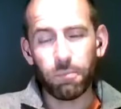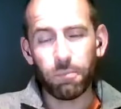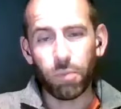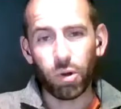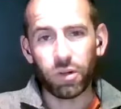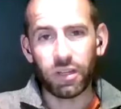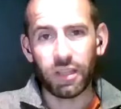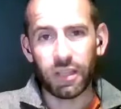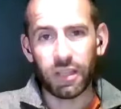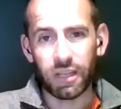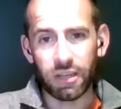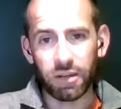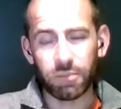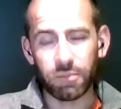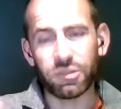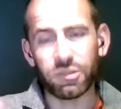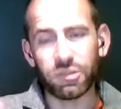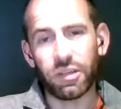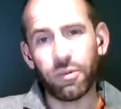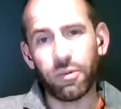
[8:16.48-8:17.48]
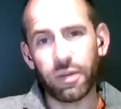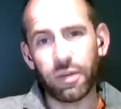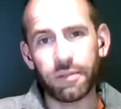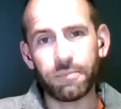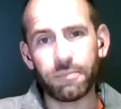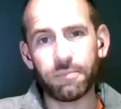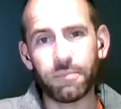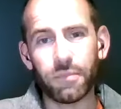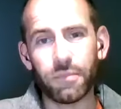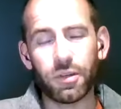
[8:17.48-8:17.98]
body that comes out
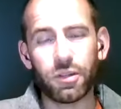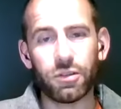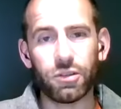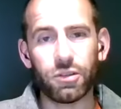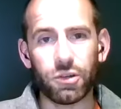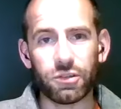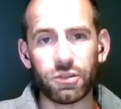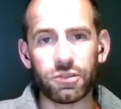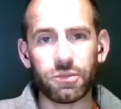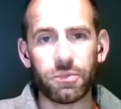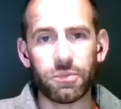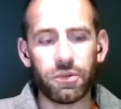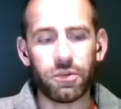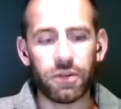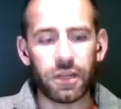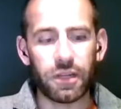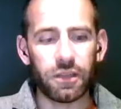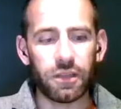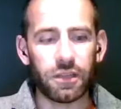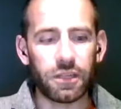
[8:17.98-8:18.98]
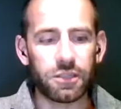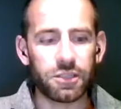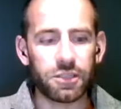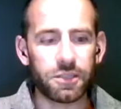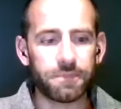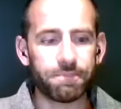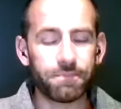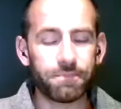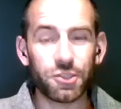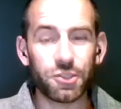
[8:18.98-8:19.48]
and talks about
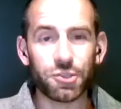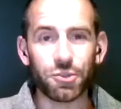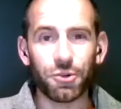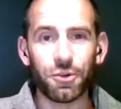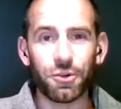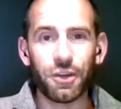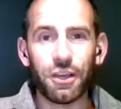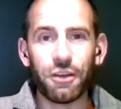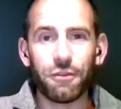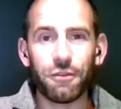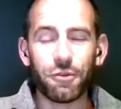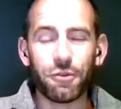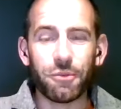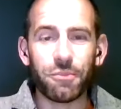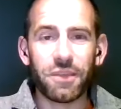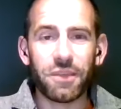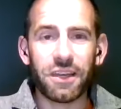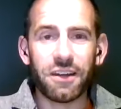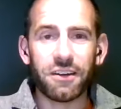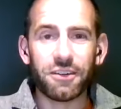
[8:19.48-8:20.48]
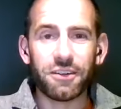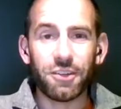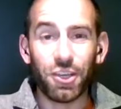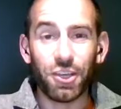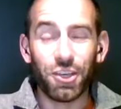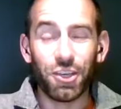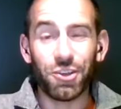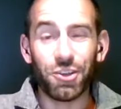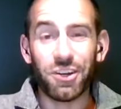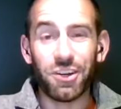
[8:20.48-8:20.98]
regulation. So from there,
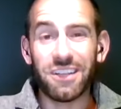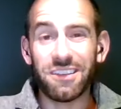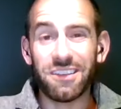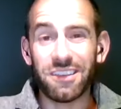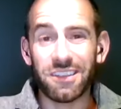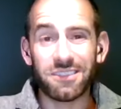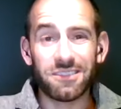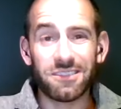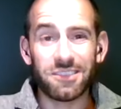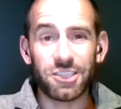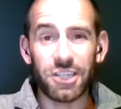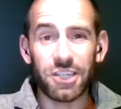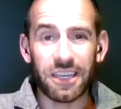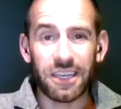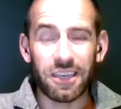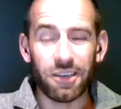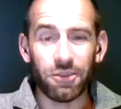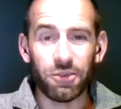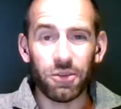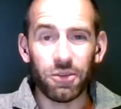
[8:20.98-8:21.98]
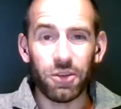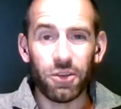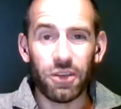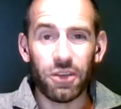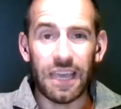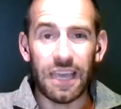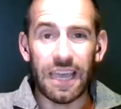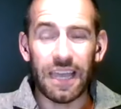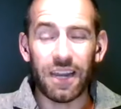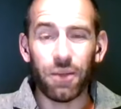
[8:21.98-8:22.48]
you need to check out
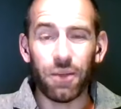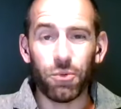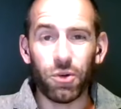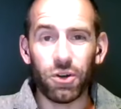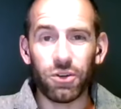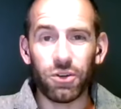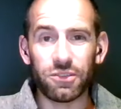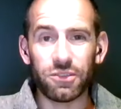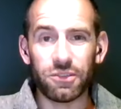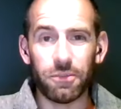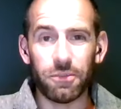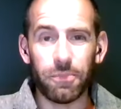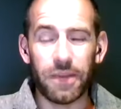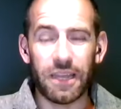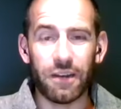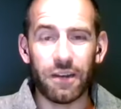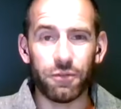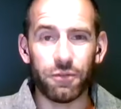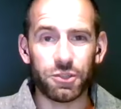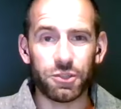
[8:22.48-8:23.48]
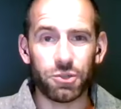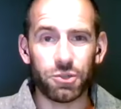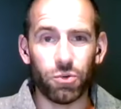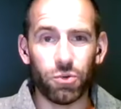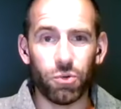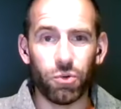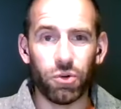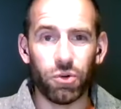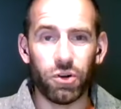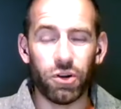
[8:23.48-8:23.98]
anyone who's a beneficial
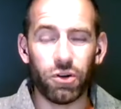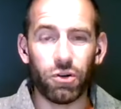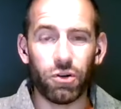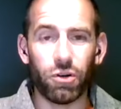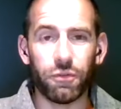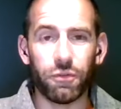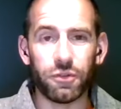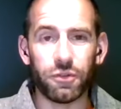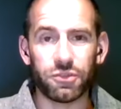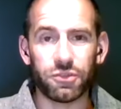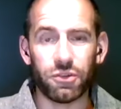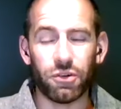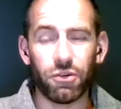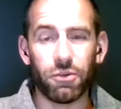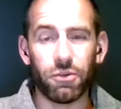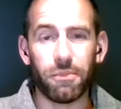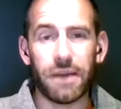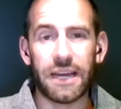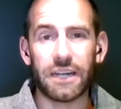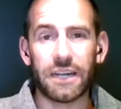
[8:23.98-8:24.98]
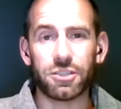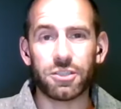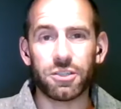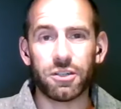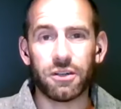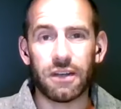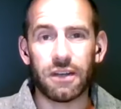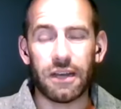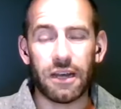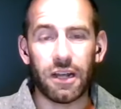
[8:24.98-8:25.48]
owner, officer, or
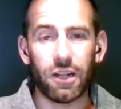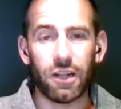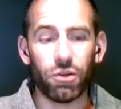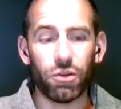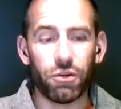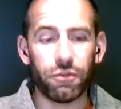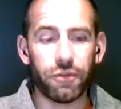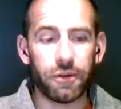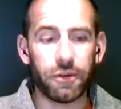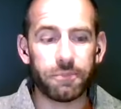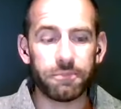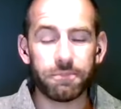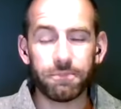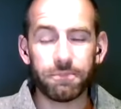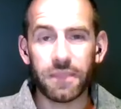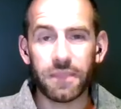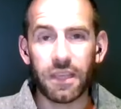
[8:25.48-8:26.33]
manager at a law firm.